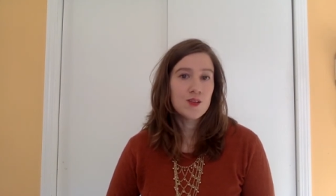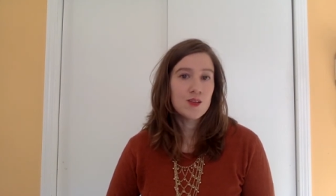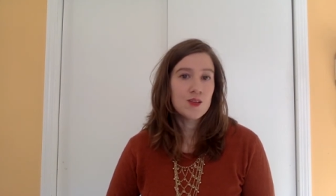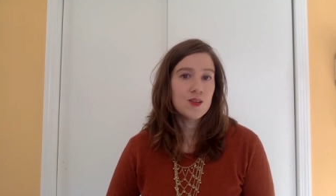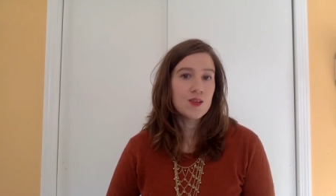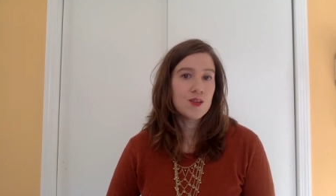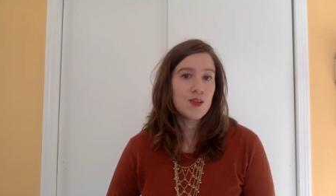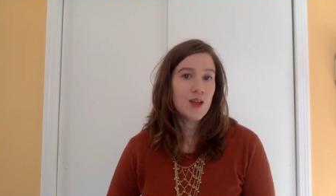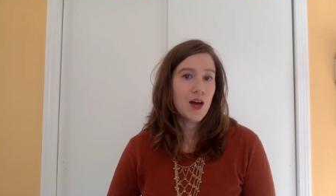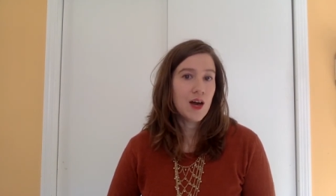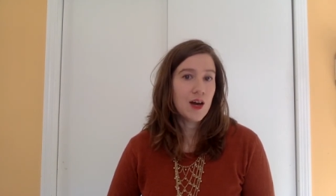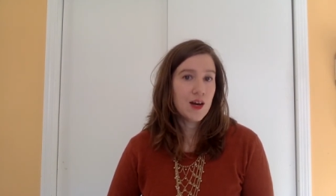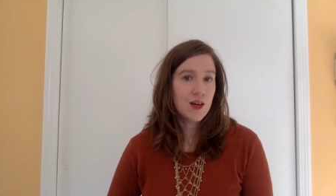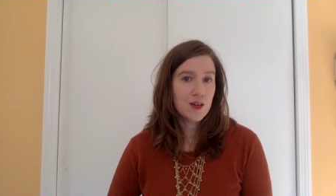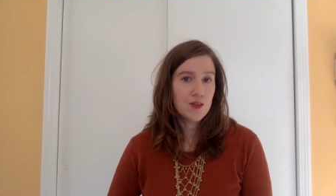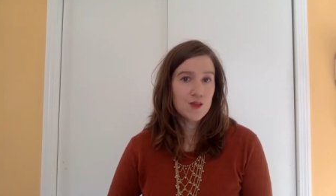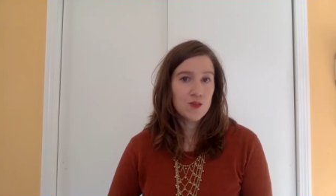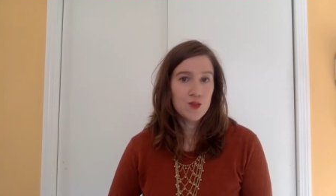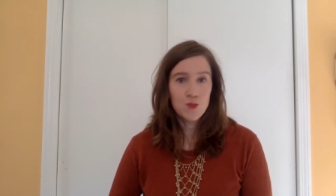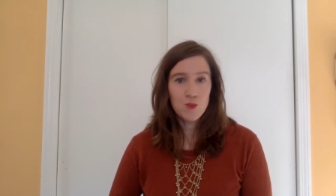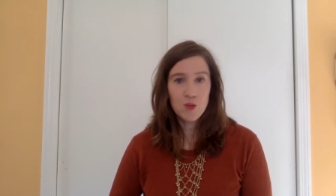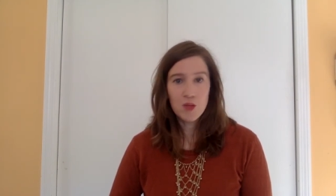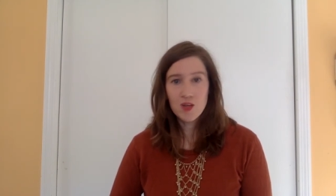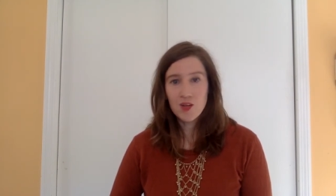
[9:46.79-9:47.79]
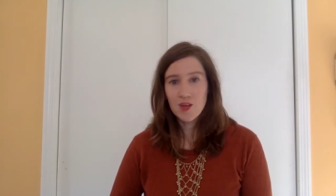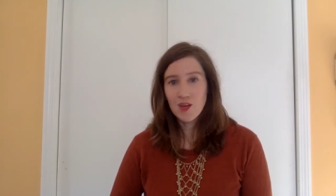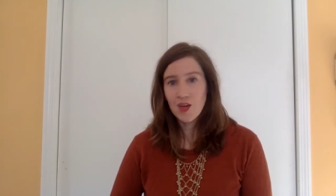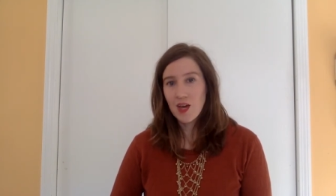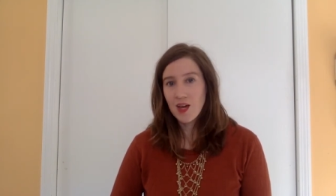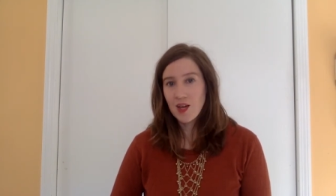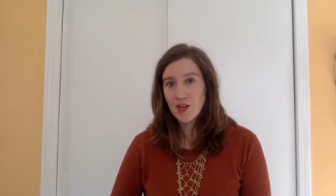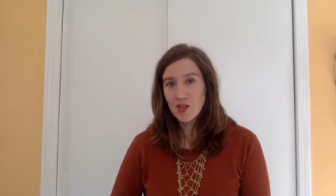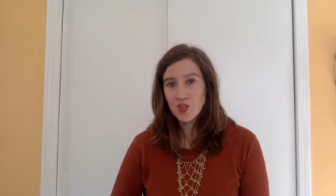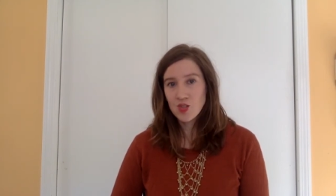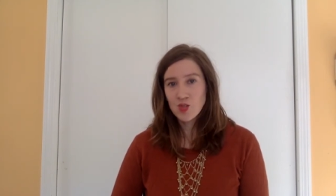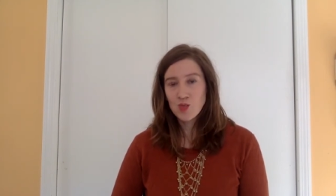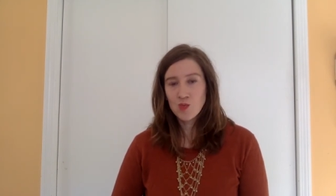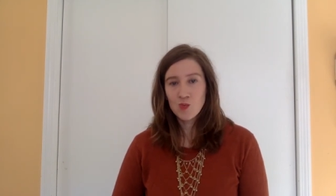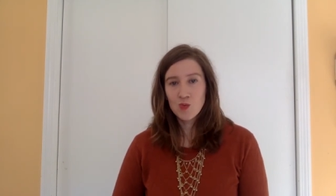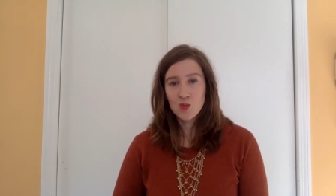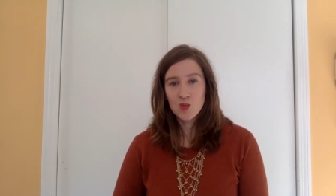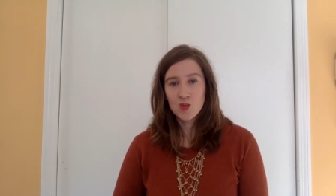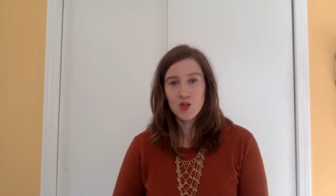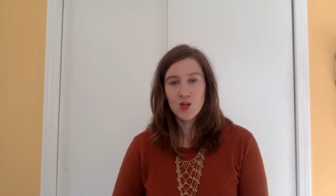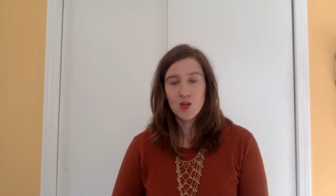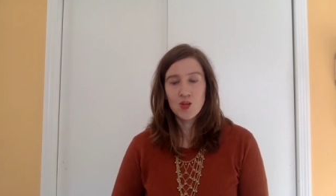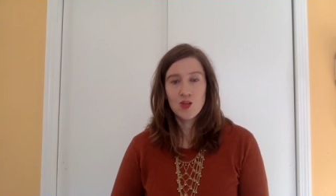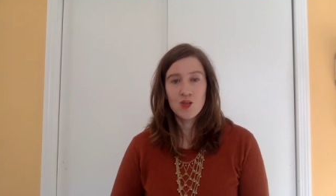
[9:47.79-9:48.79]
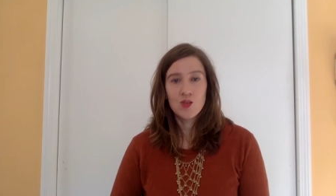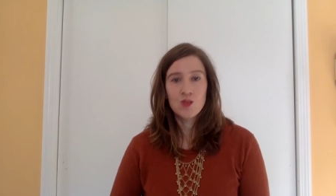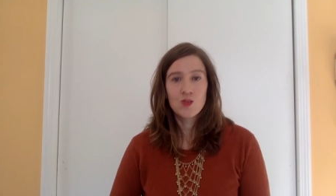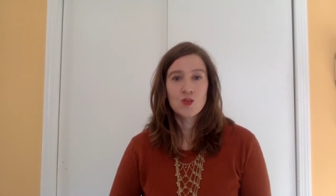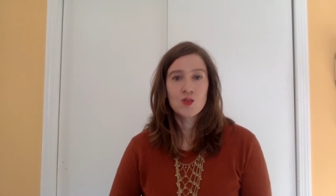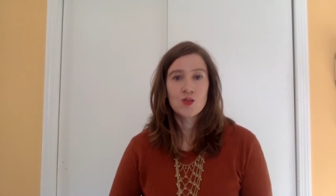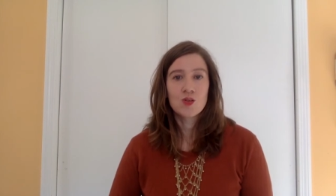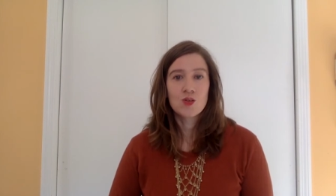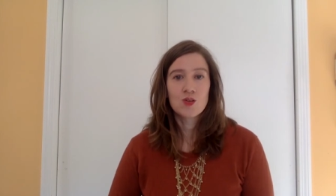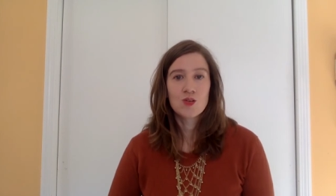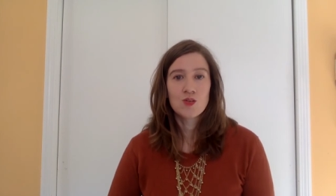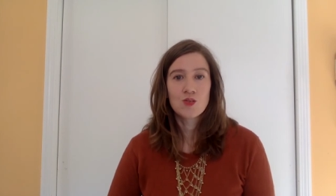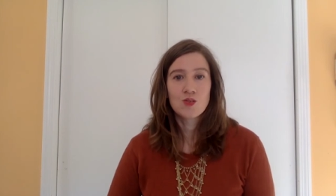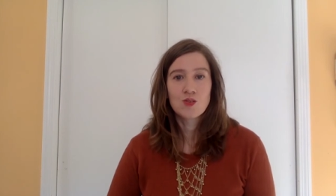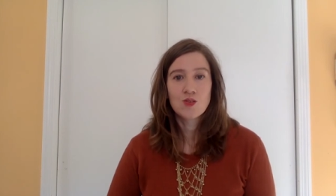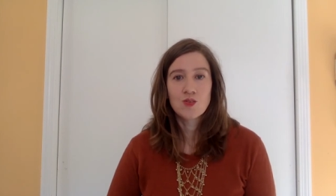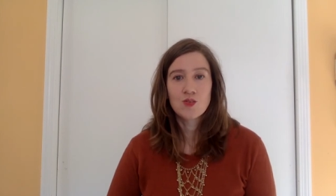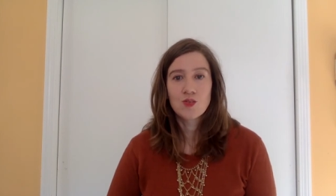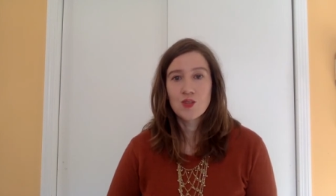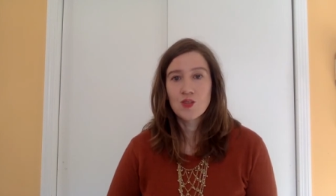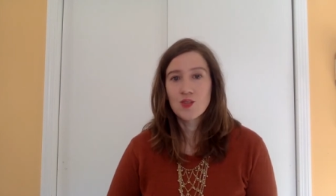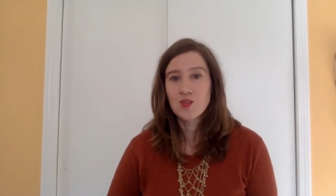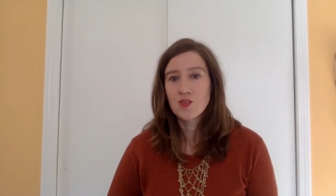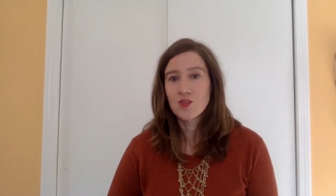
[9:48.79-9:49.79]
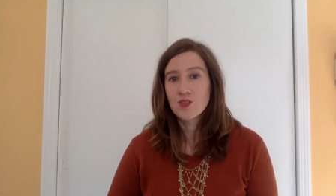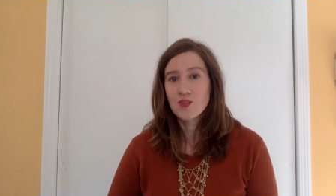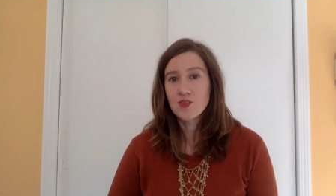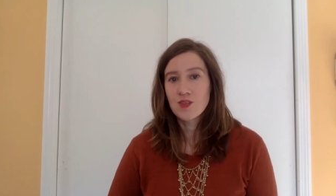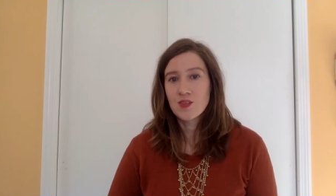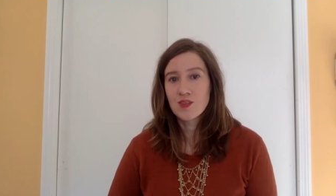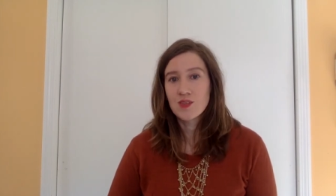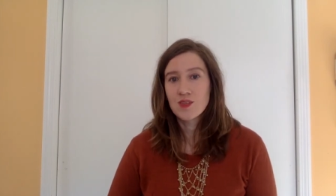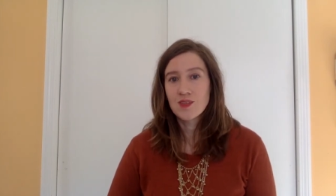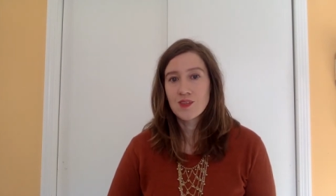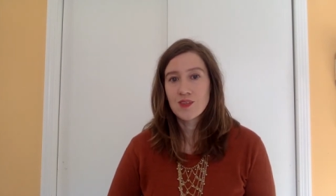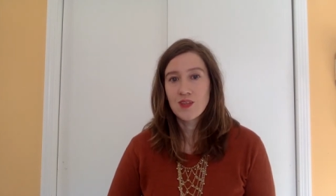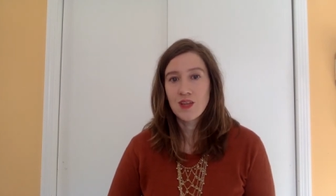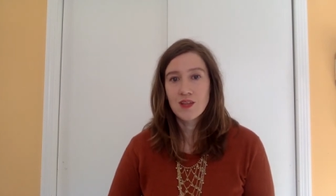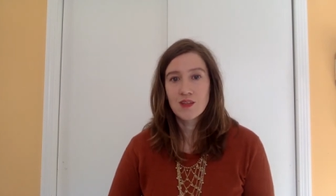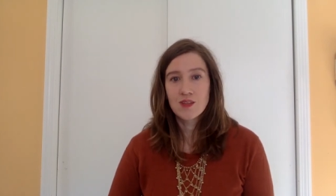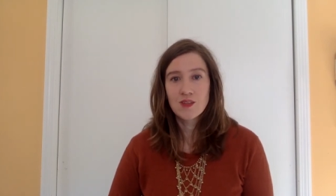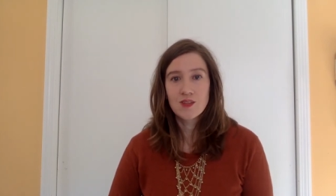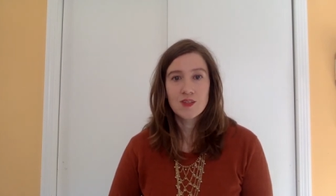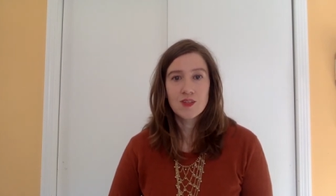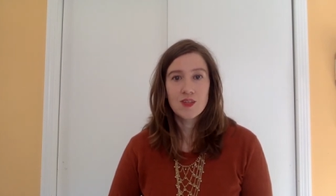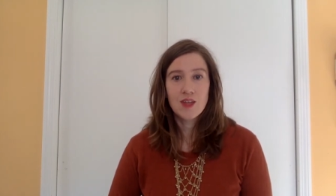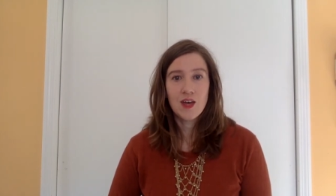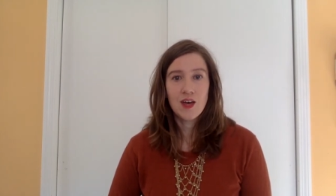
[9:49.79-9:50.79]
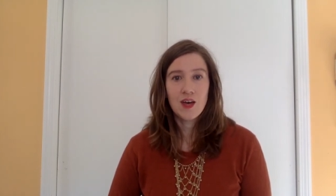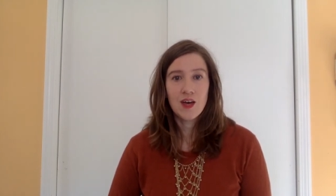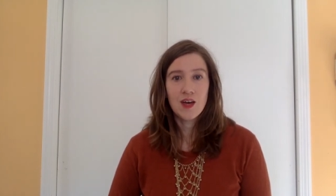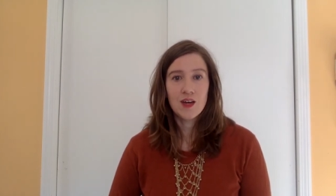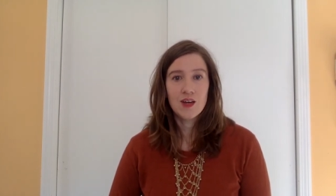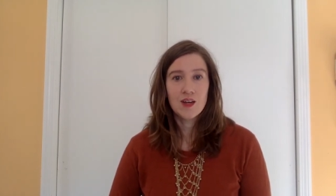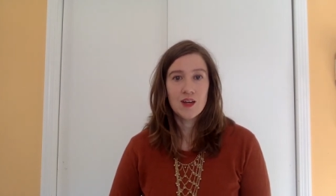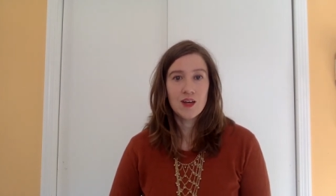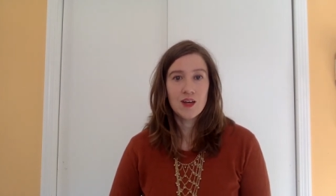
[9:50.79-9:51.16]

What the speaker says: lack of communication with their users, this sense that